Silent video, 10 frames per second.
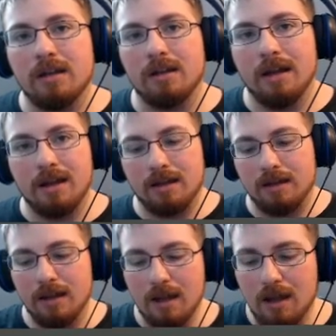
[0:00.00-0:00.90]

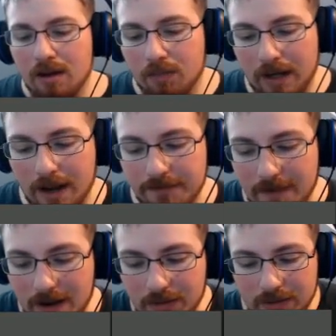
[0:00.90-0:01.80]
like, what I've
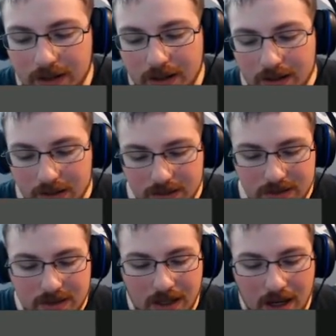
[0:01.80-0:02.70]
found
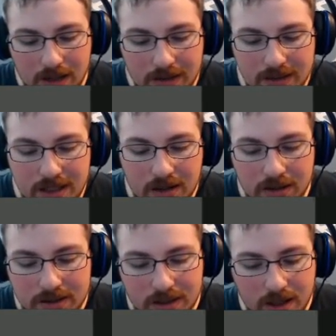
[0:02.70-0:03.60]
is on these
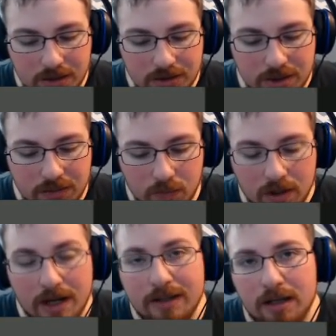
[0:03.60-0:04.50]
areas and the other two where
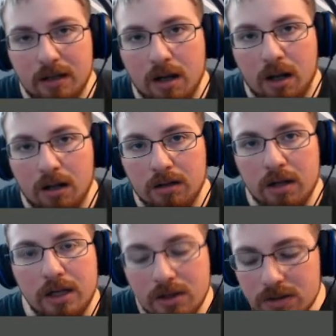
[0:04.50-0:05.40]
I didn't
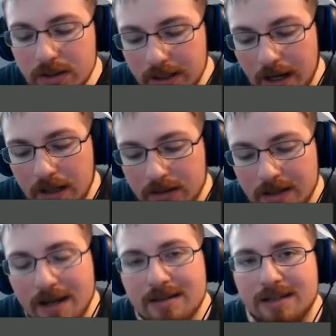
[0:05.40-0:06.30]
color, usually it
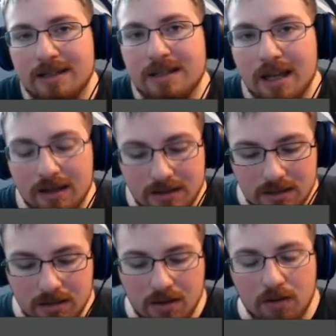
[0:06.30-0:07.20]
tends to tint
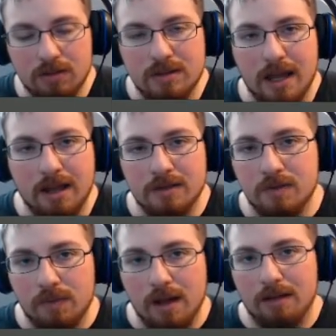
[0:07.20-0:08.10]
those as
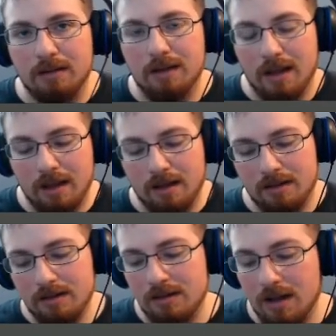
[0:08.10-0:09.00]
well, and